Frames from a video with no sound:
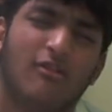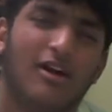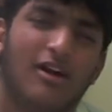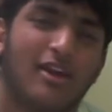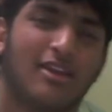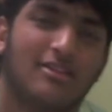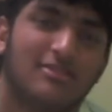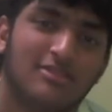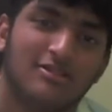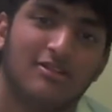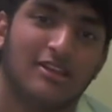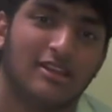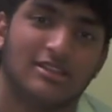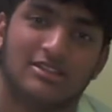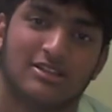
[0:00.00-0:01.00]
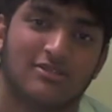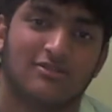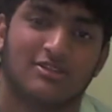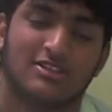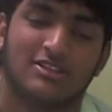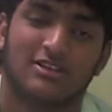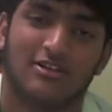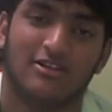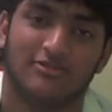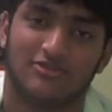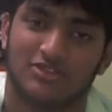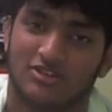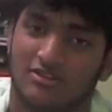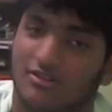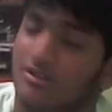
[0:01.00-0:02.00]
you doing this to yourself,
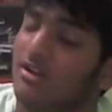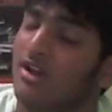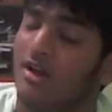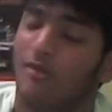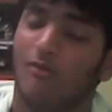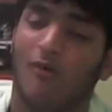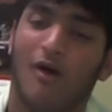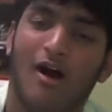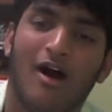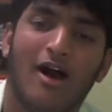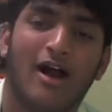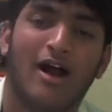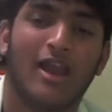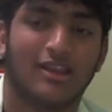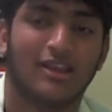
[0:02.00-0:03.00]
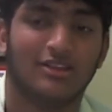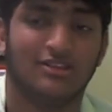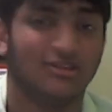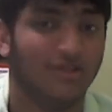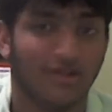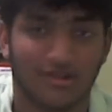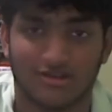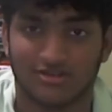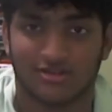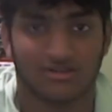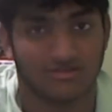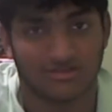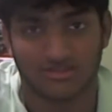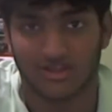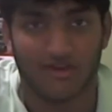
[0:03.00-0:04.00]
sir? Why are you doing this to
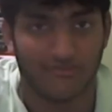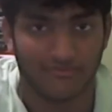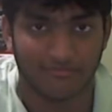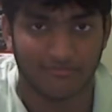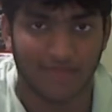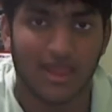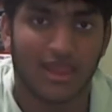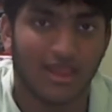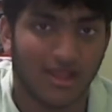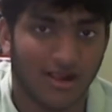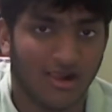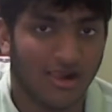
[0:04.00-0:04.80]
yourself, May?